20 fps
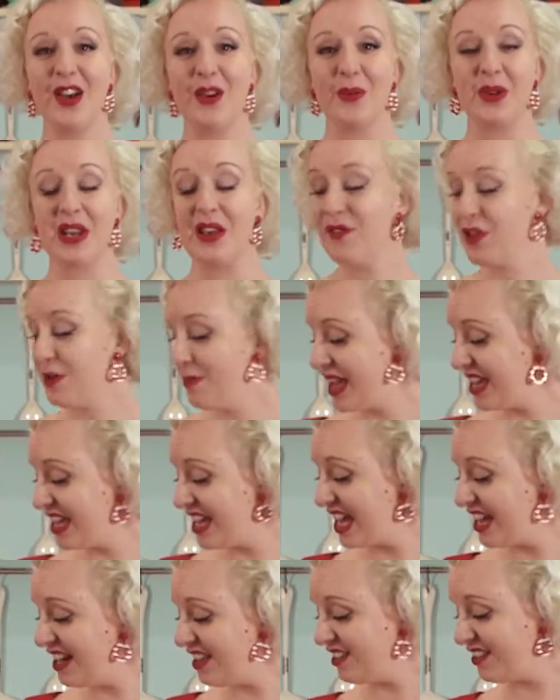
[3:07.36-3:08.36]
Whenever you're
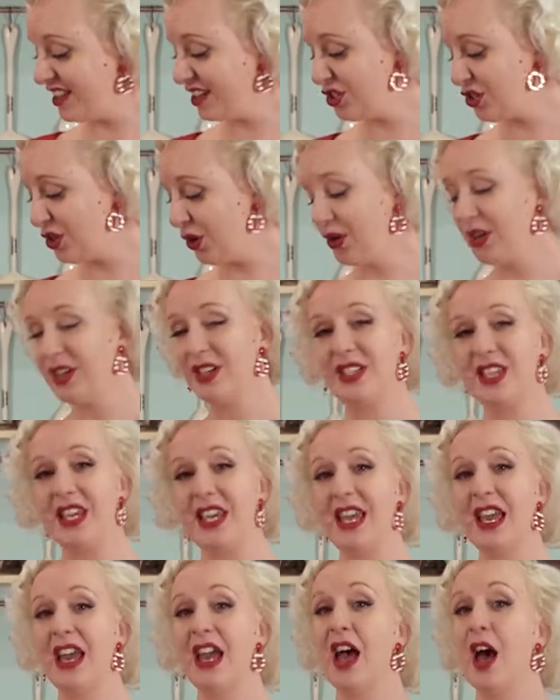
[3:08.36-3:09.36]
making anything
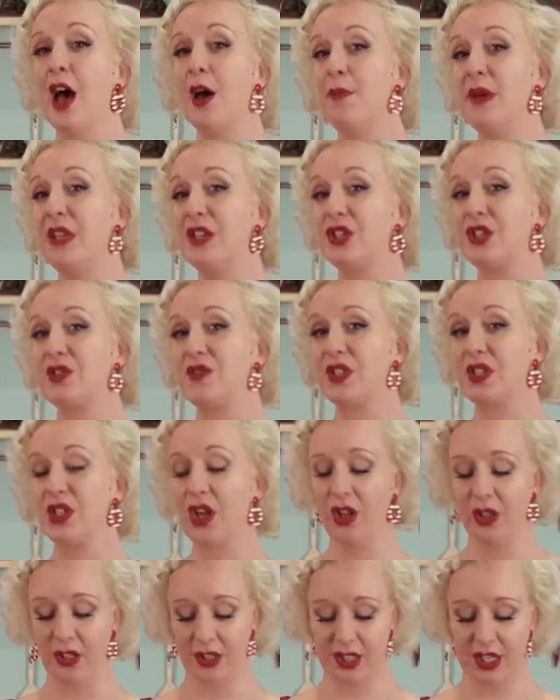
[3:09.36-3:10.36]
chocolatey, a pinch of
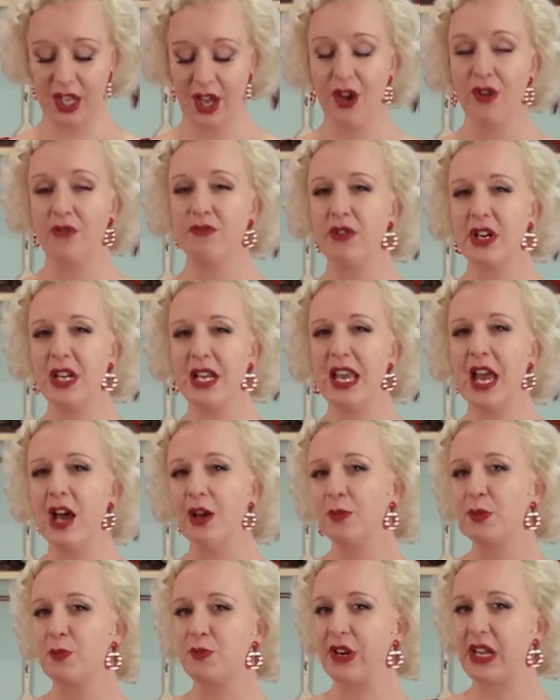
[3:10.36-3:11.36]
salt really
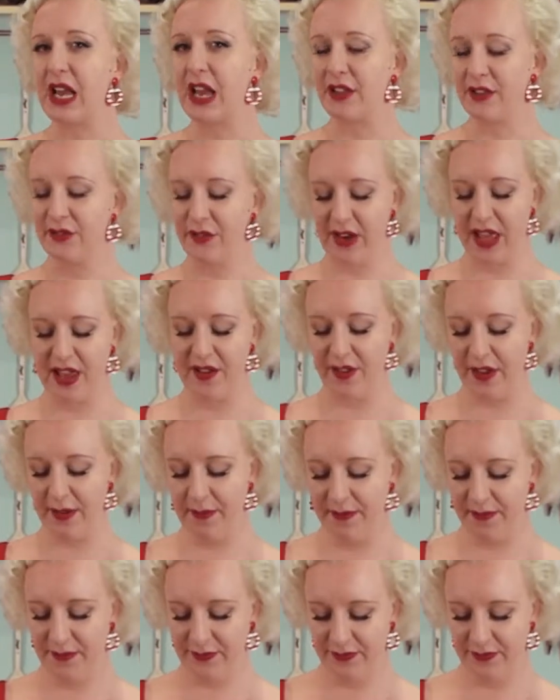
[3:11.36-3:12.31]
helps bring out the flavour.